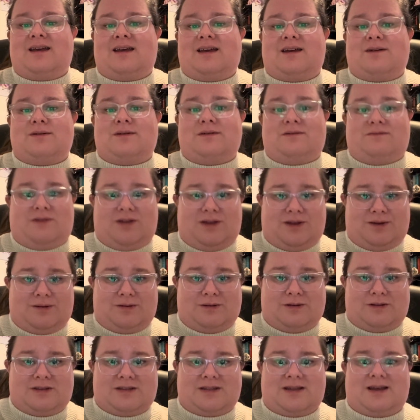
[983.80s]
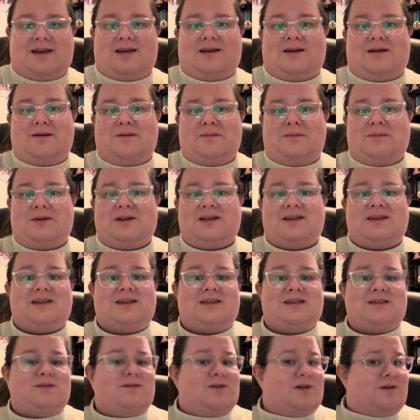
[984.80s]
reviews,
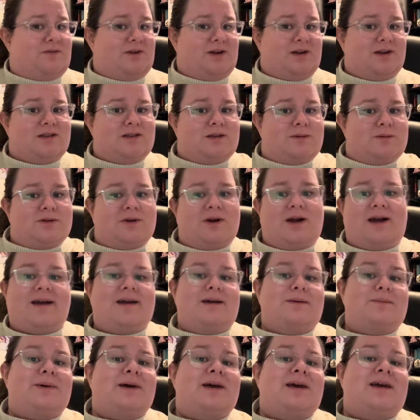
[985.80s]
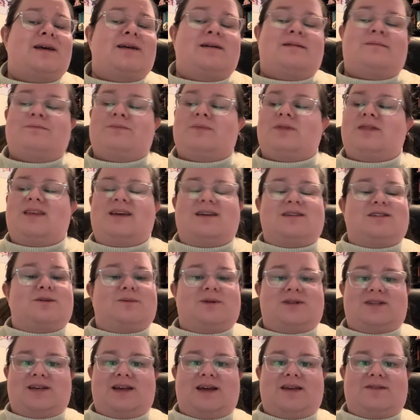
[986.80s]
please feel free to subscribe. Thanks so
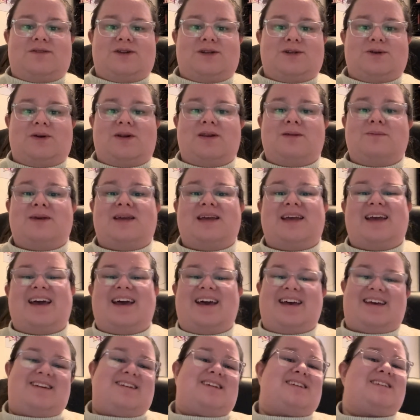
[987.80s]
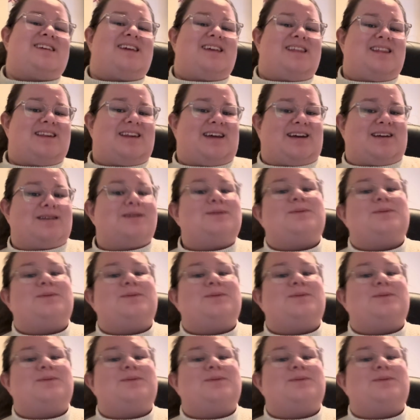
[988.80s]
much again for joining me, and I'll see you in the next